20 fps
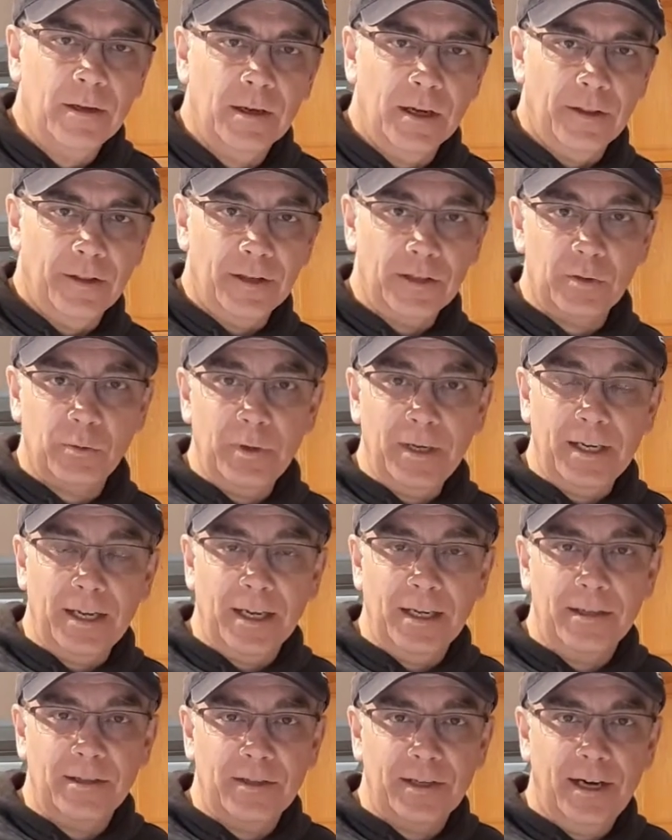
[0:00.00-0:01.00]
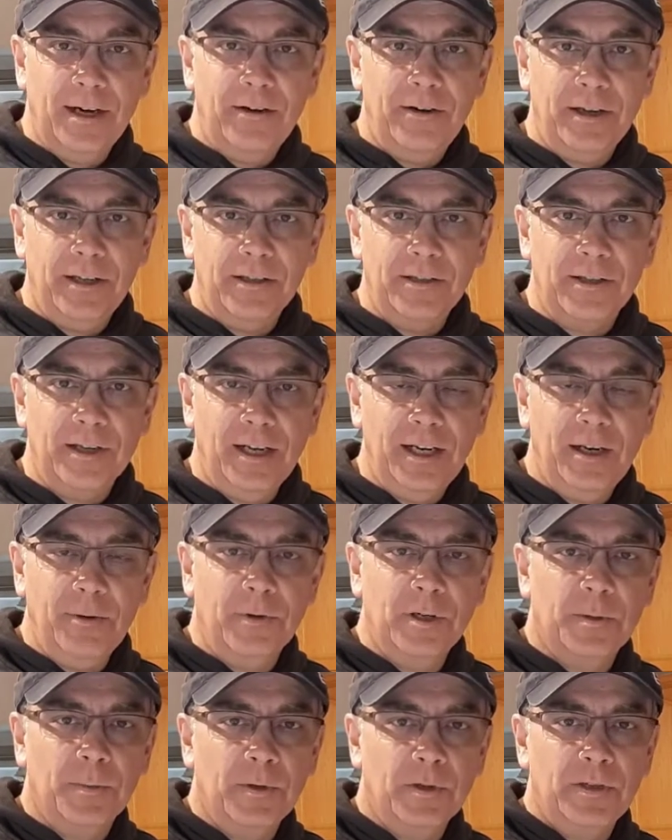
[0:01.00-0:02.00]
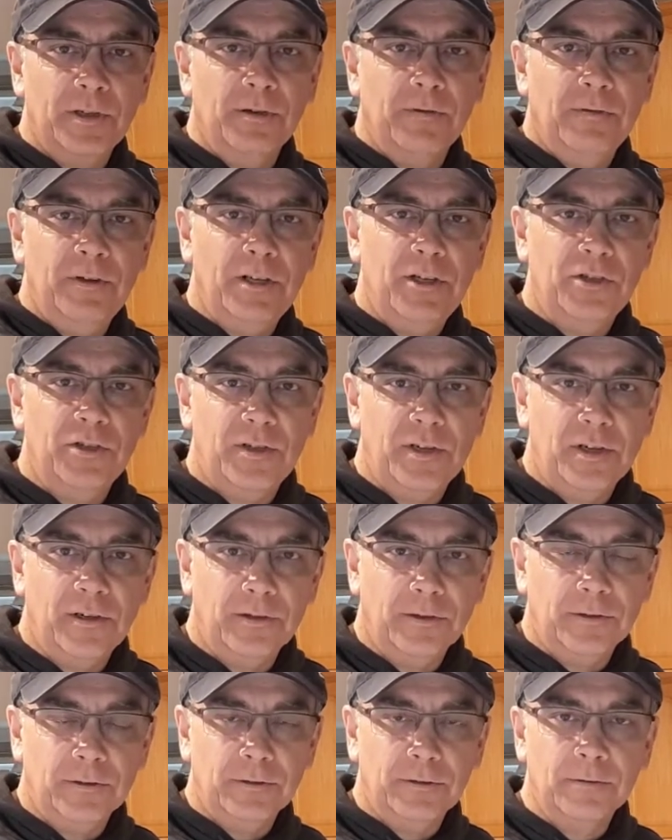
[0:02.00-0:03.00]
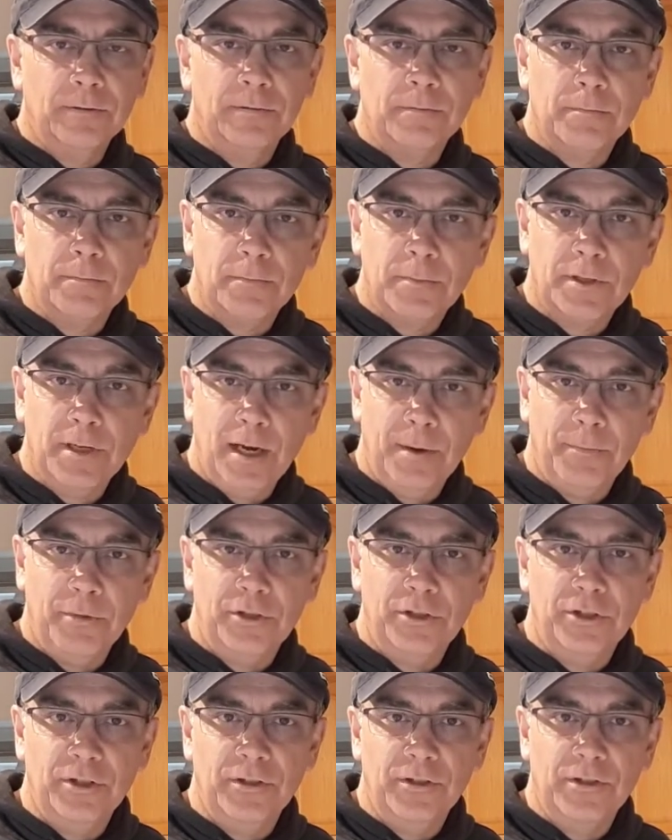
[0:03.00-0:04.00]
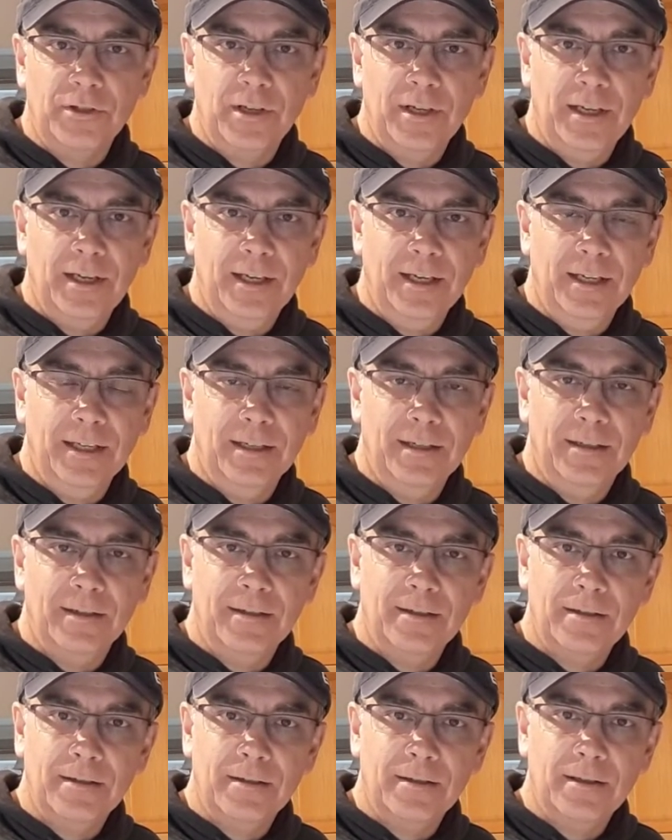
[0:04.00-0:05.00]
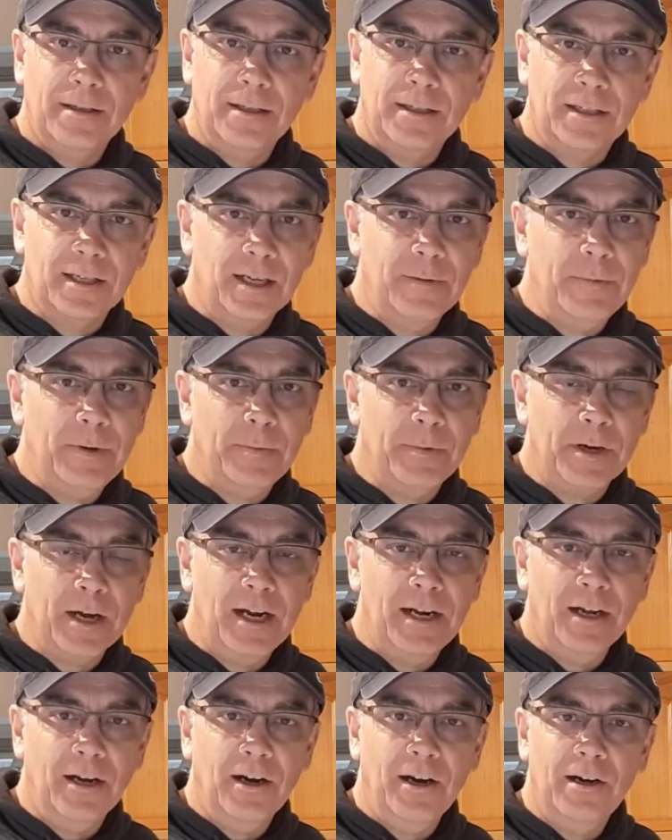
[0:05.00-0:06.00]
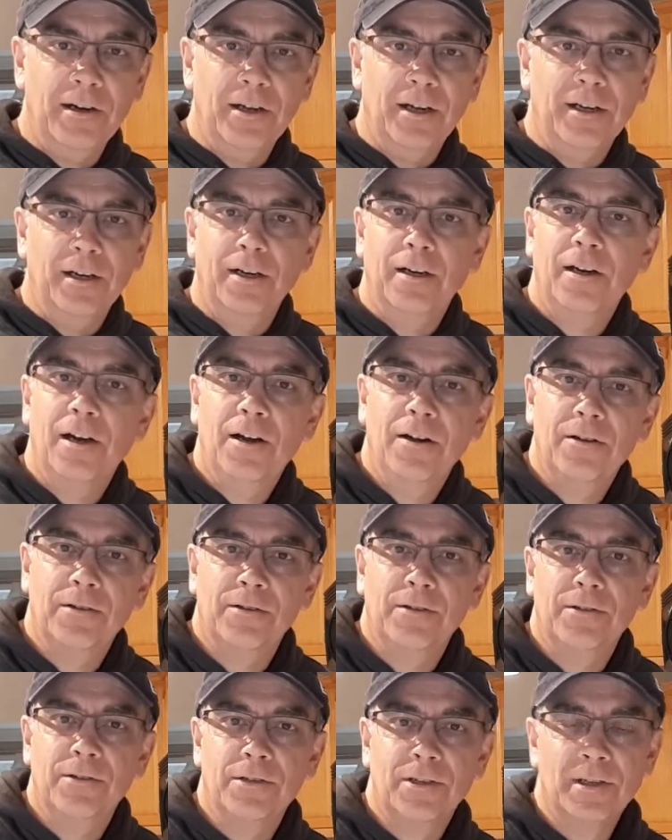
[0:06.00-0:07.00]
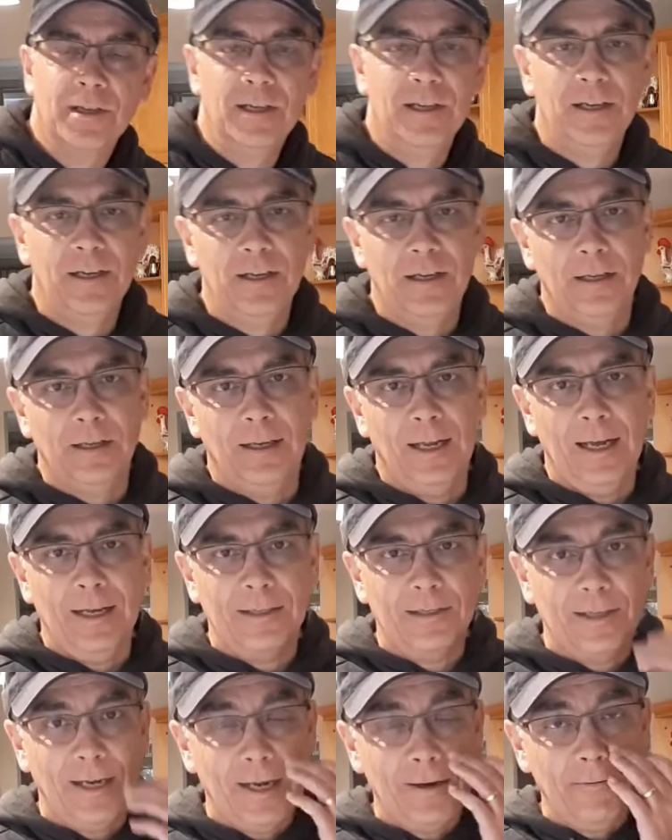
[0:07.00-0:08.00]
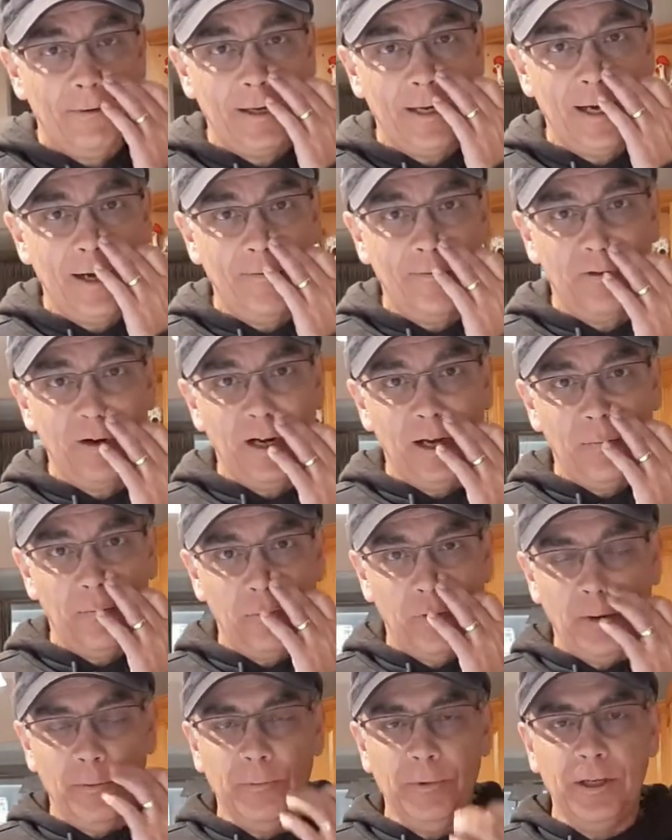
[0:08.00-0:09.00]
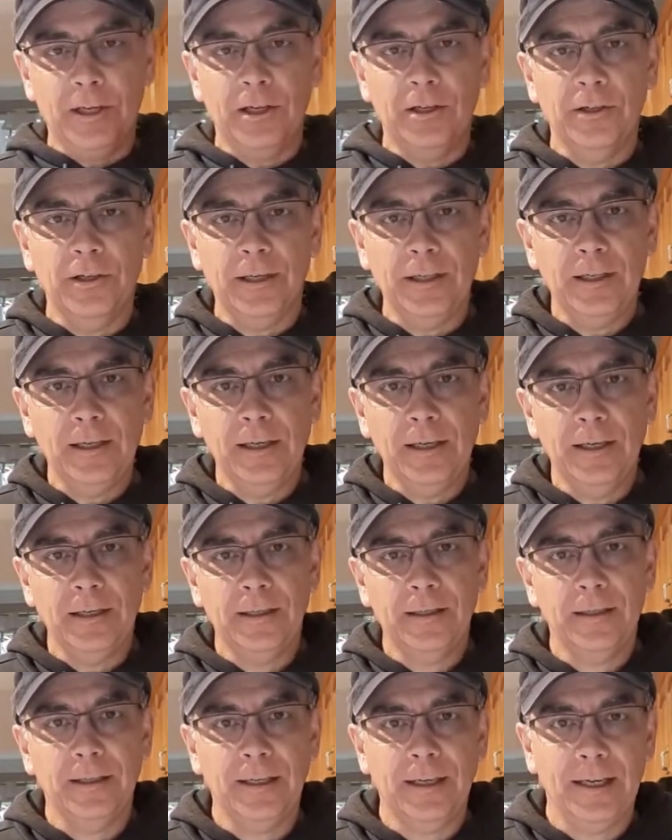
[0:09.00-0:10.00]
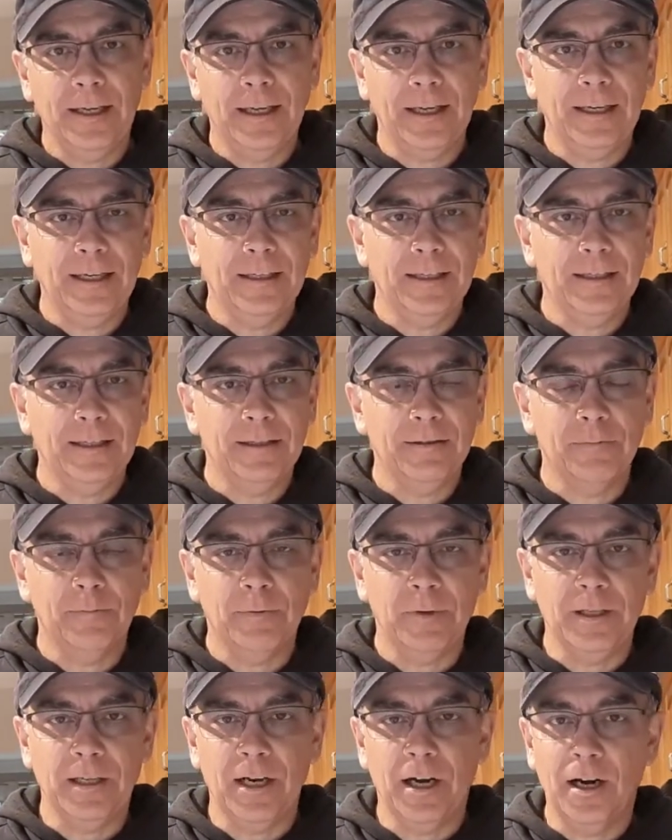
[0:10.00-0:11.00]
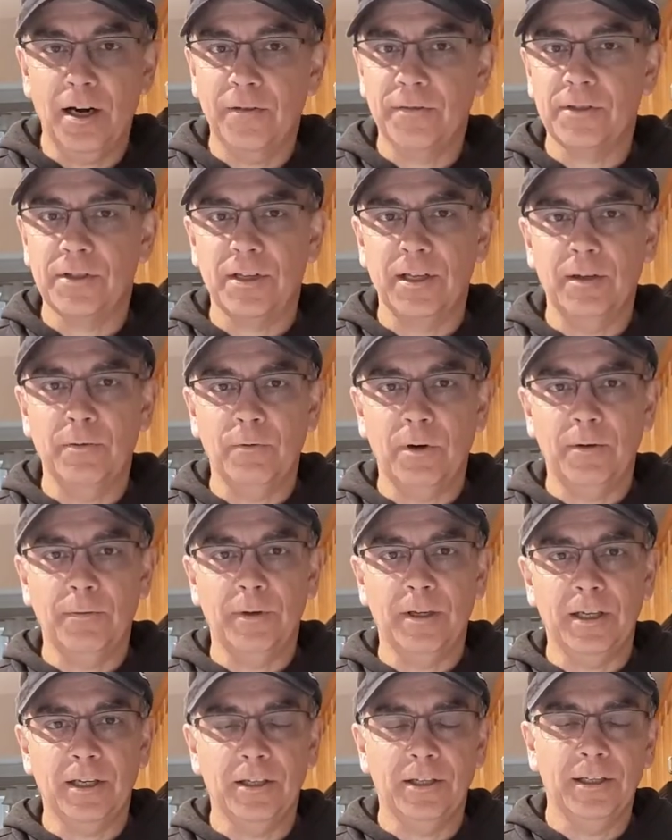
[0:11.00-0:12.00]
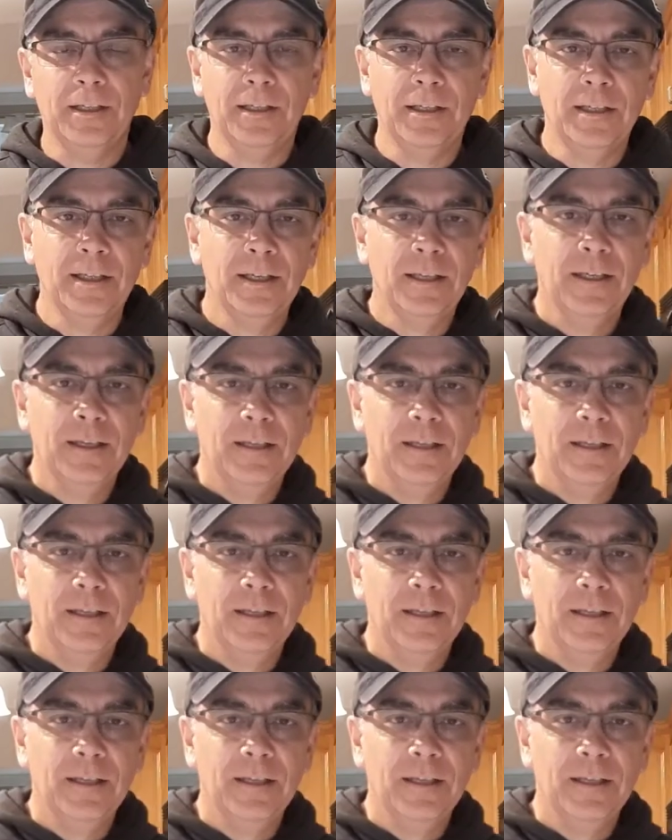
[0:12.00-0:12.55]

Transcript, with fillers: this weekend, Saturday and Sunday, we're supposed to reach zero temperatures, and it's going to be kind of hard on our gardens. Last night we covered up what we could, and we harvested what we could,